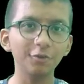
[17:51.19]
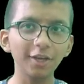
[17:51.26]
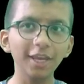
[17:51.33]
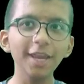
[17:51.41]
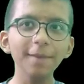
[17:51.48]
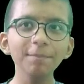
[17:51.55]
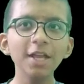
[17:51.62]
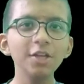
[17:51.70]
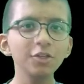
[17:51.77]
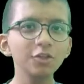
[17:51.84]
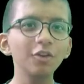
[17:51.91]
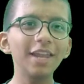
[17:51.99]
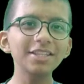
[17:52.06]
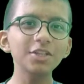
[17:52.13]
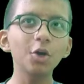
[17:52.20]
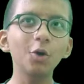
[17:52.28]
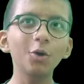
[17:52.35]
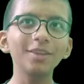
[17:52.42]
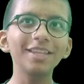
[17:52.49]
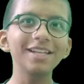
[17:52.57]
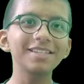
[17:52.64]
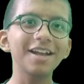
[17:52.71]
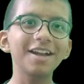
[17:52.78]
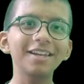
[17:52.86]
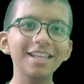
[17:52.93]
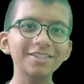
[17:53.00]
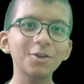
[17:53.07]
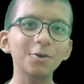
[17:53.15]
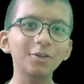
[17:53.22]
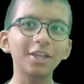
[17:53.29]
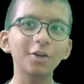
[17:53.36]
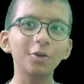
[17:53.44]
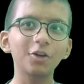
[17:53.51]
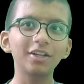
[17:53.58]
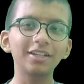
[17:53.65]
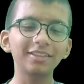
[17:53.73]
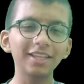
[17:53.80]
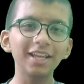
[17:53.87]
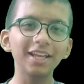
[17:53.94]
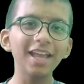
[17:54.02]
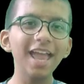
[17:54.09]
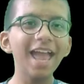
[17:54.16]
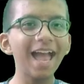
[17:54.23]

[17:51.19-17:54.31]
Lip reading: Okay, so let's code this, let's code the good thing,